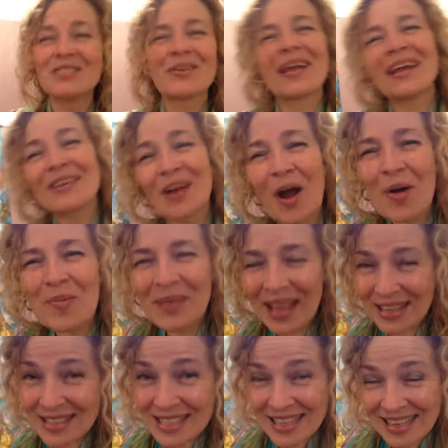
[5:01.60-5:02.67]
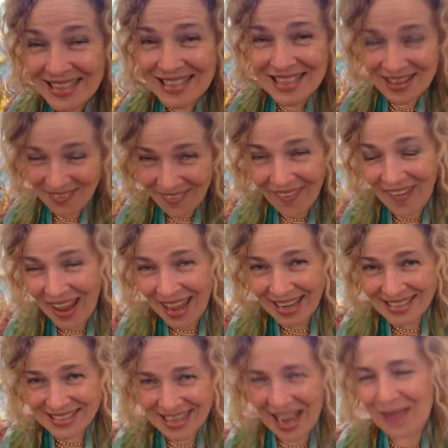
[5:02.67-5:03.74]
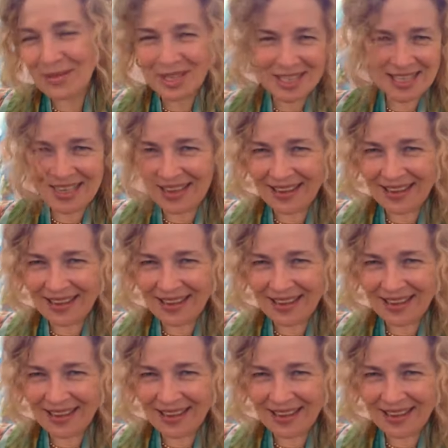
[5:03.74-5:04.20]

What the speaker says: You can call me at 608, I'm just